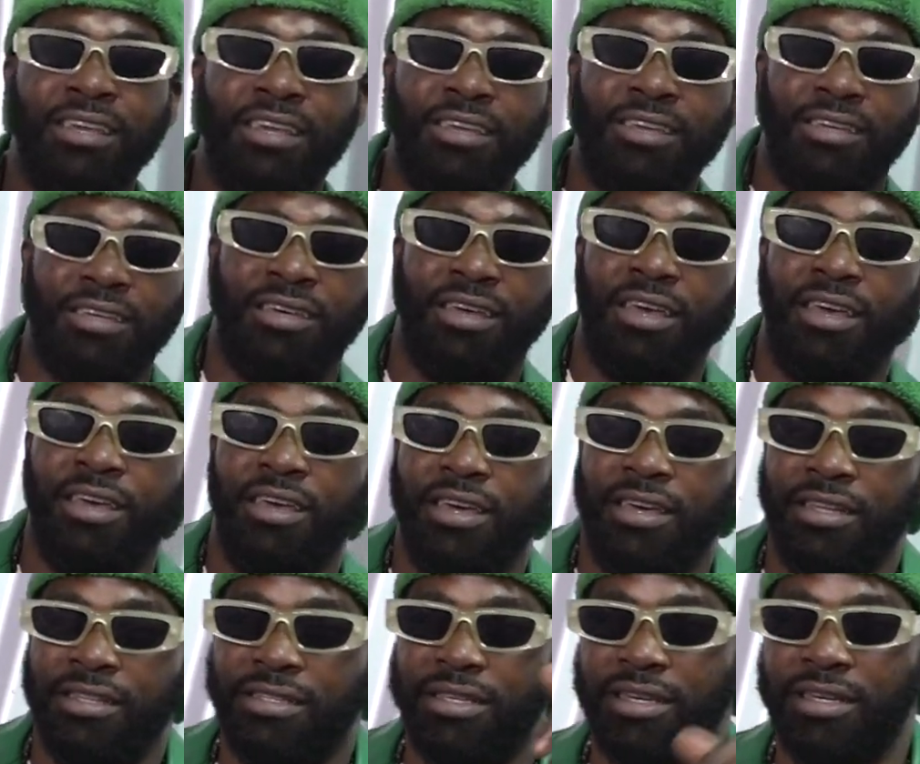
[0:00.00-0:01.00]
based on that
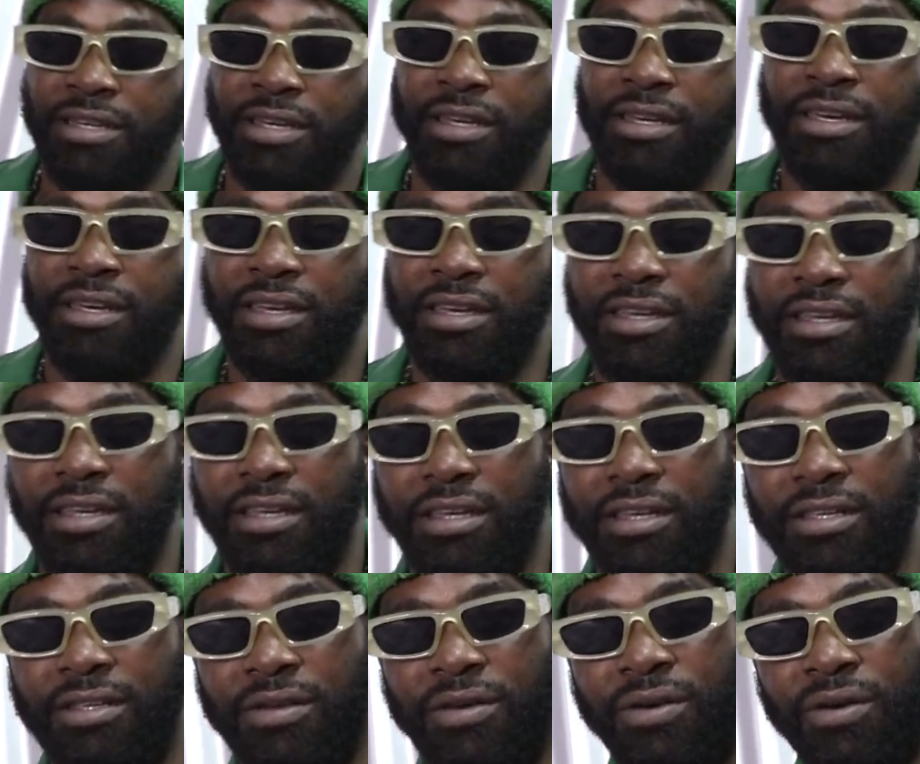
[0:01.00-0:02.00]
first sound,
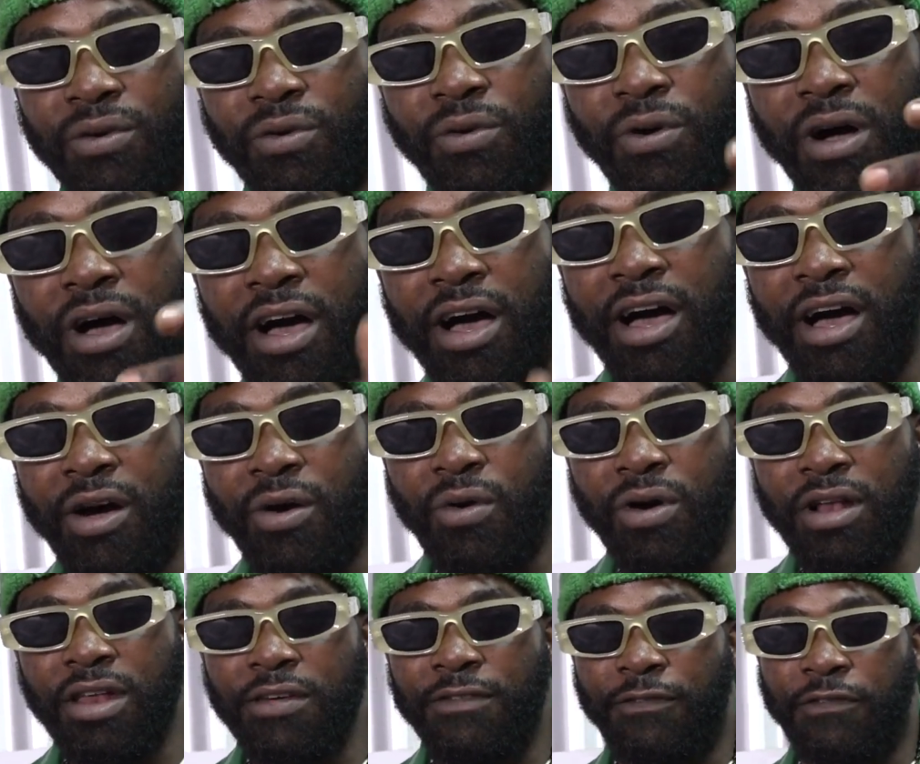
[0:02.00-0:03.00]

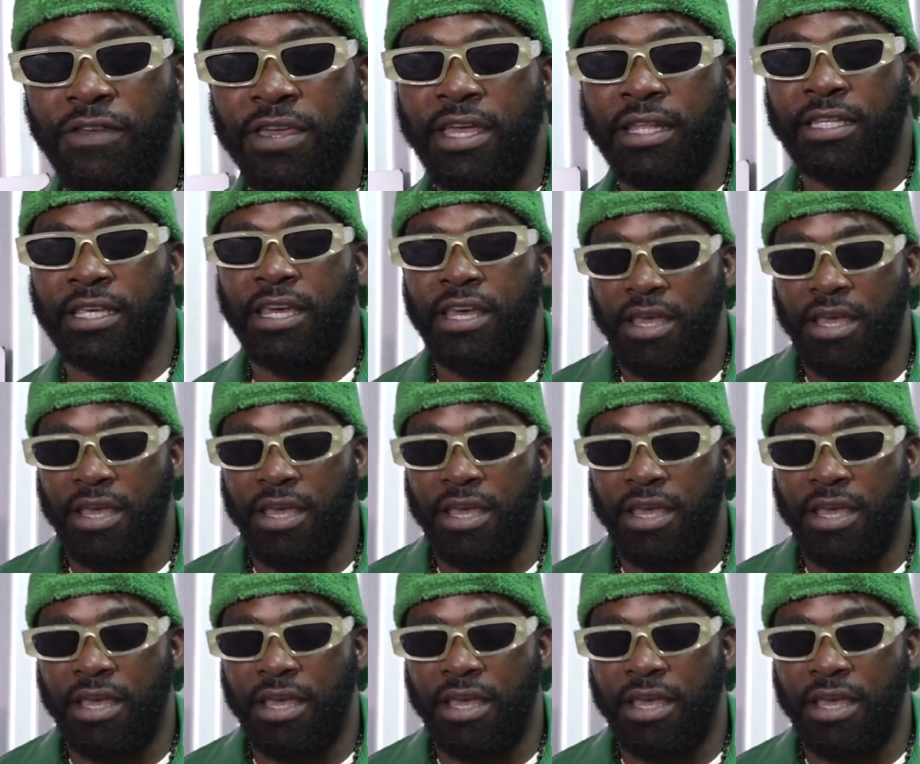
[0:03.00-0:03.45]
and the